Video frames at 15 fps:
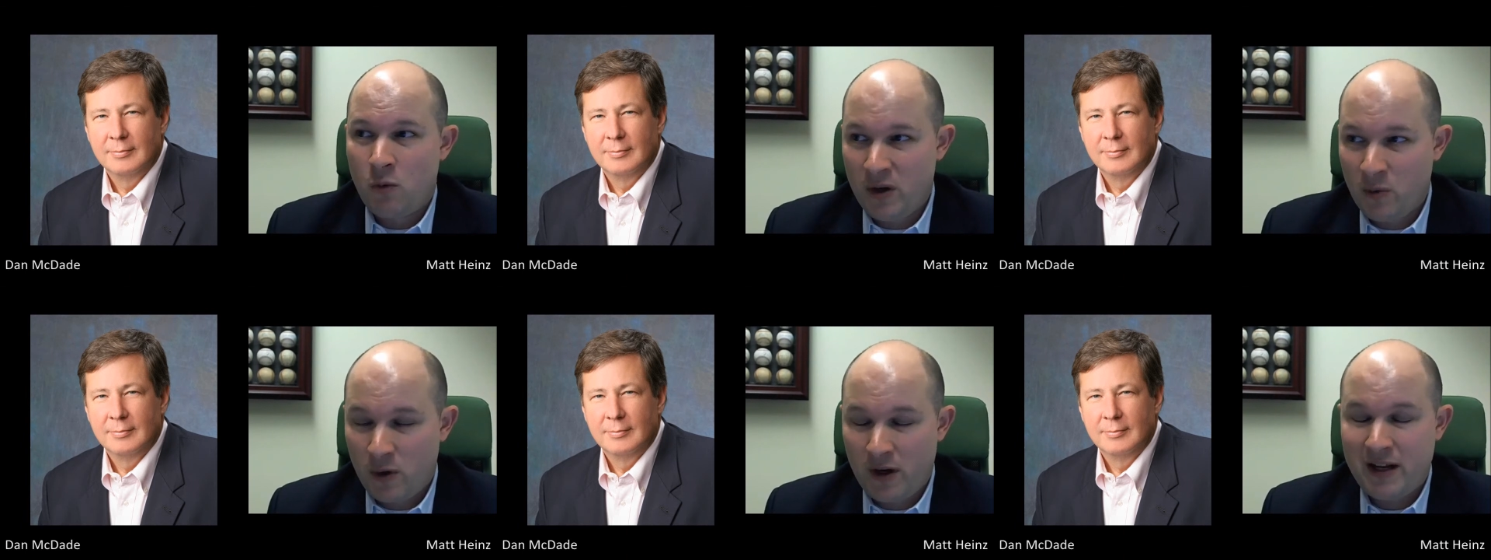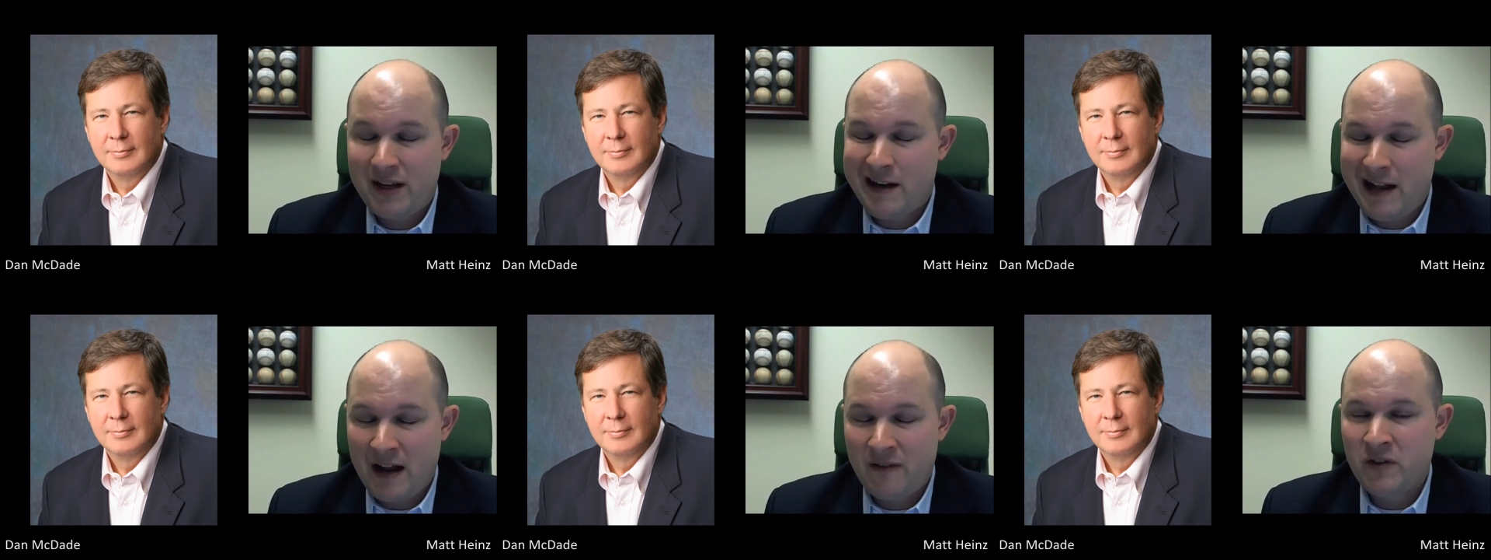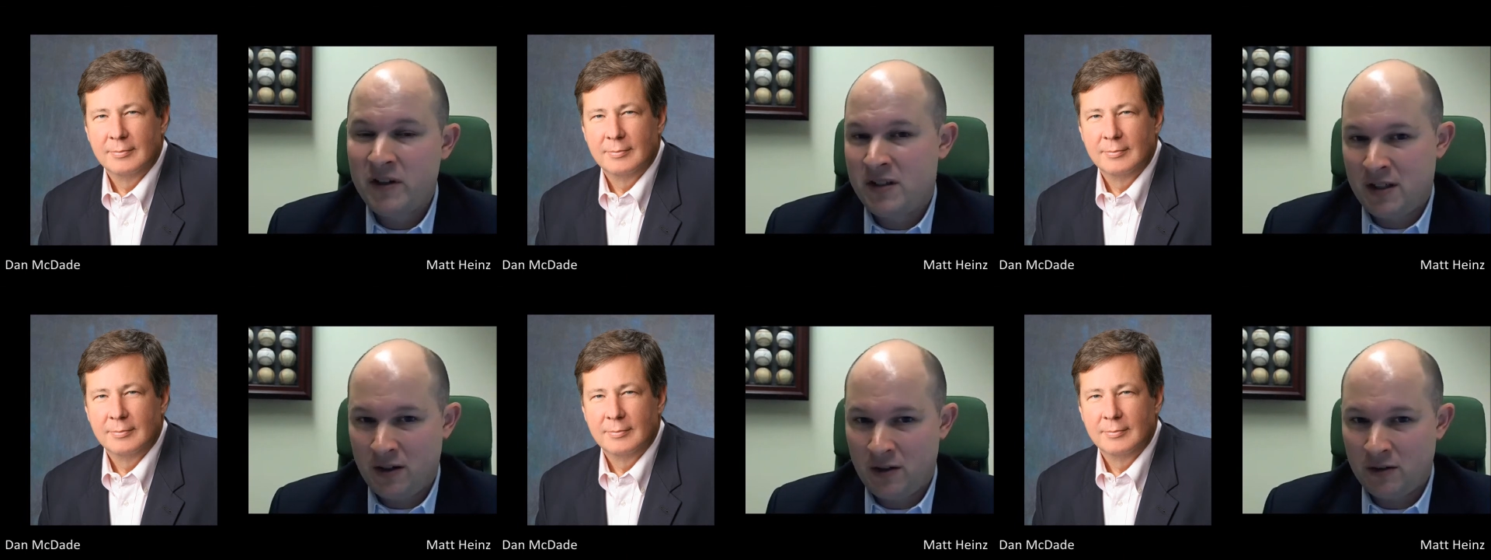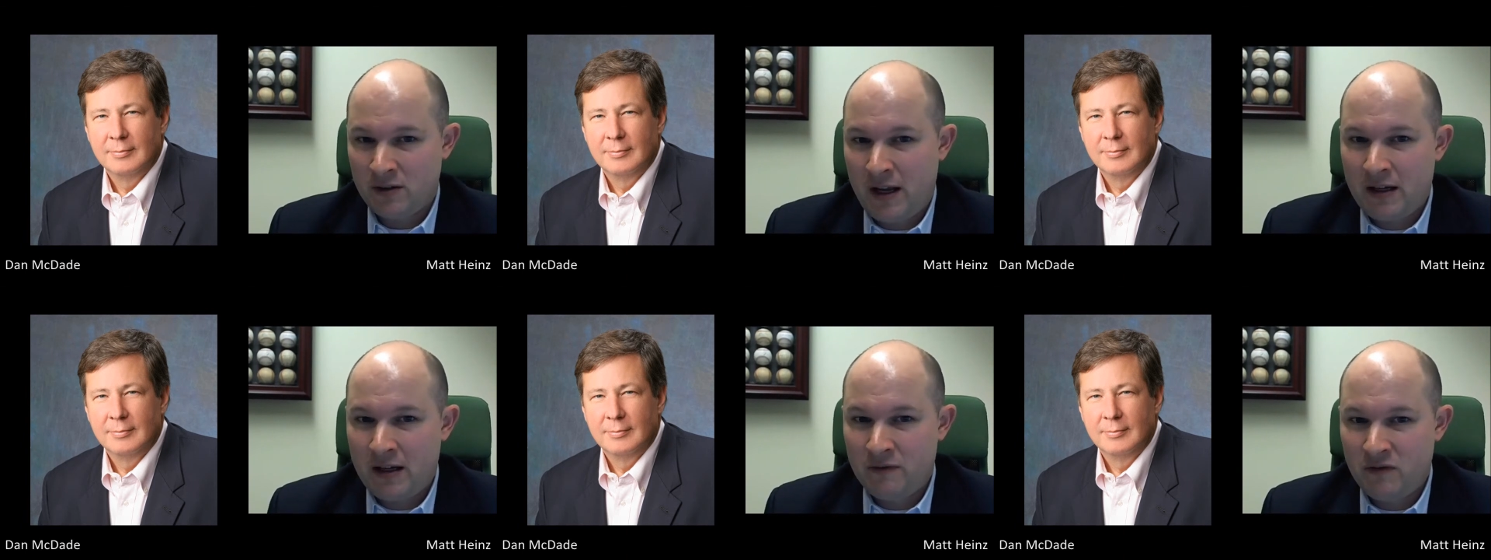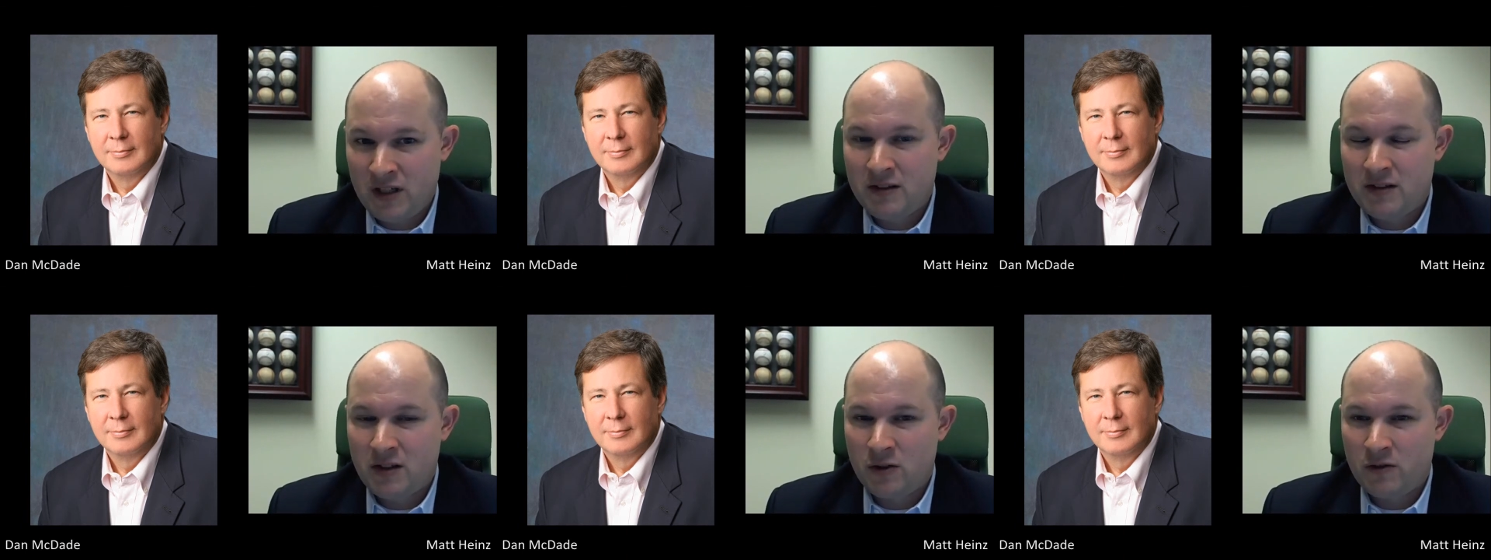Speaker 1: we work at it every single day and have
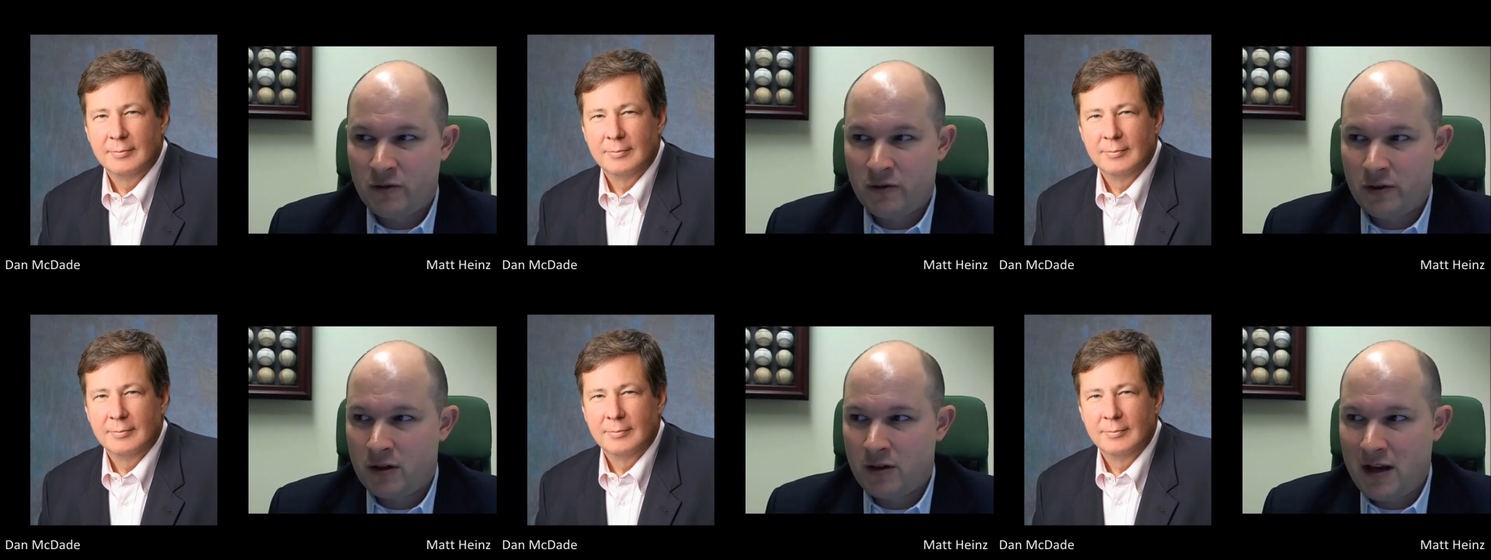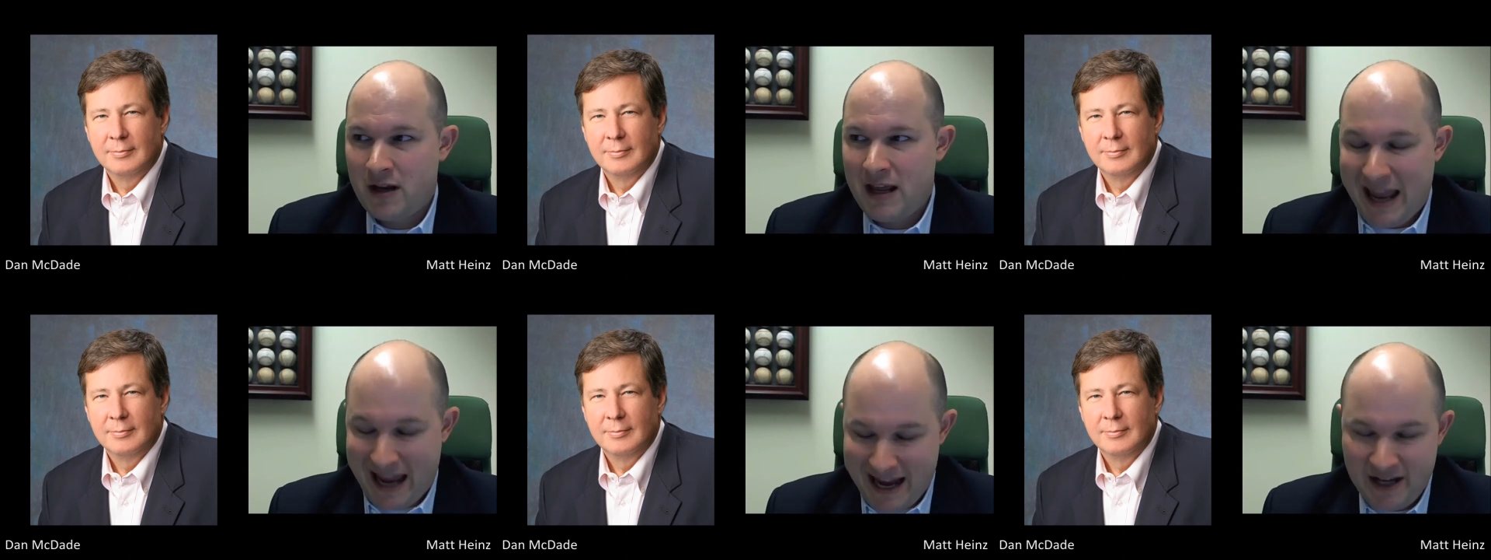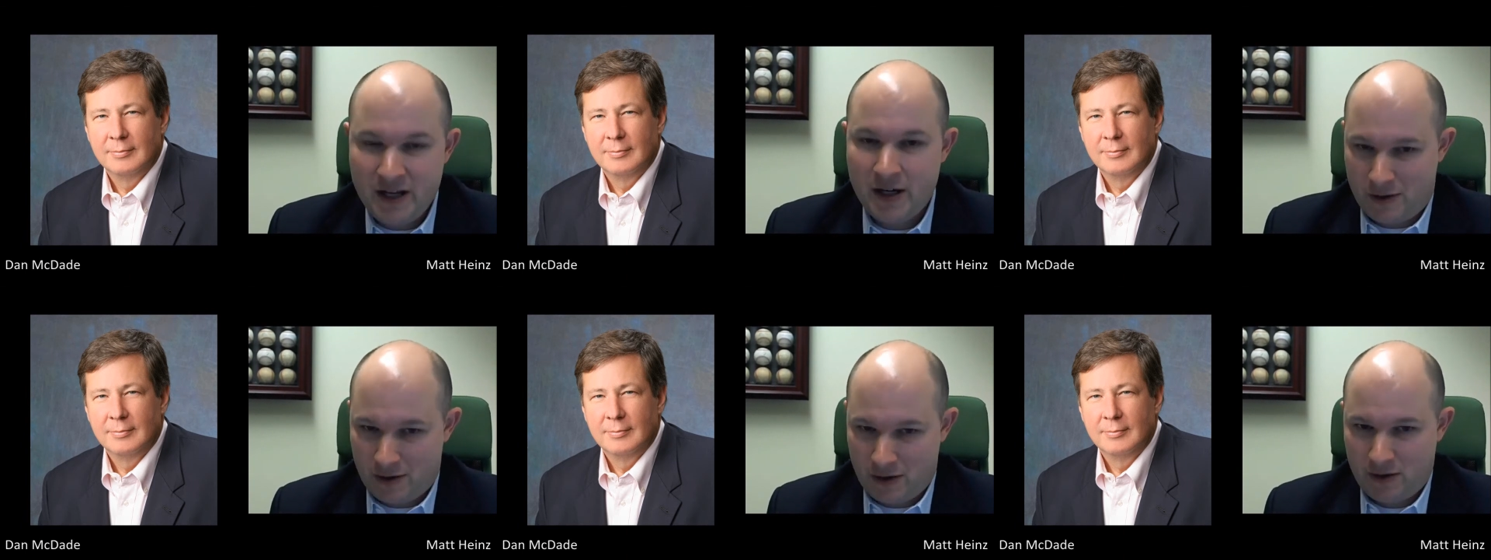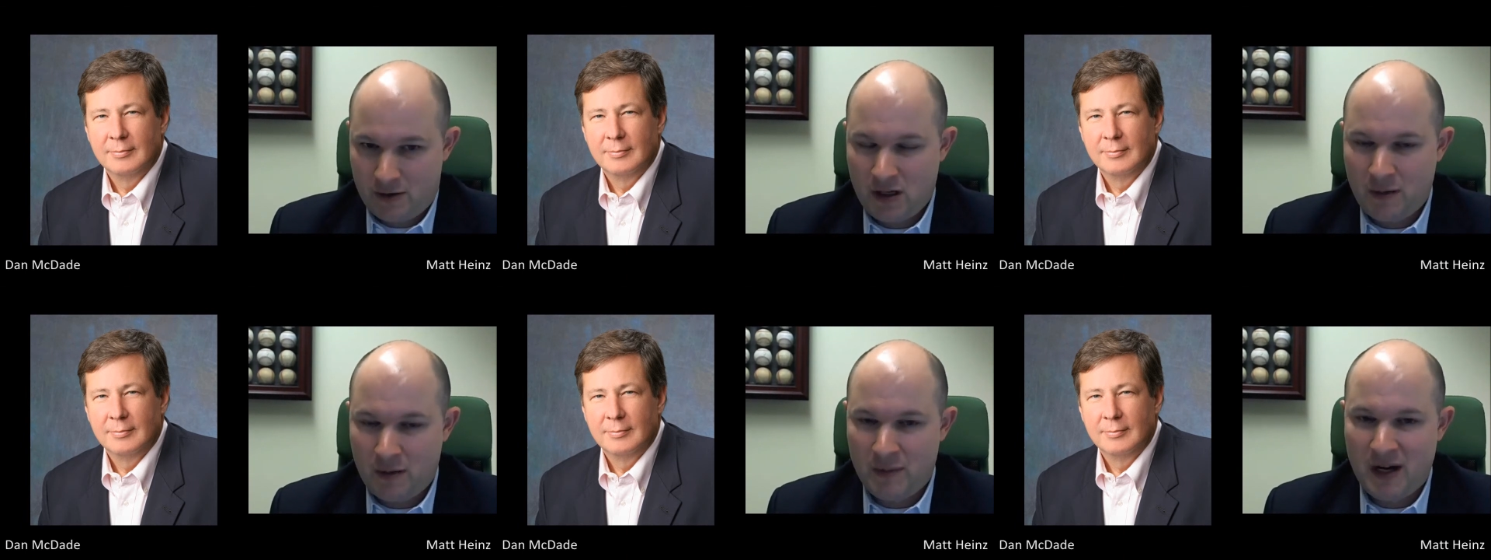done so for 8 years.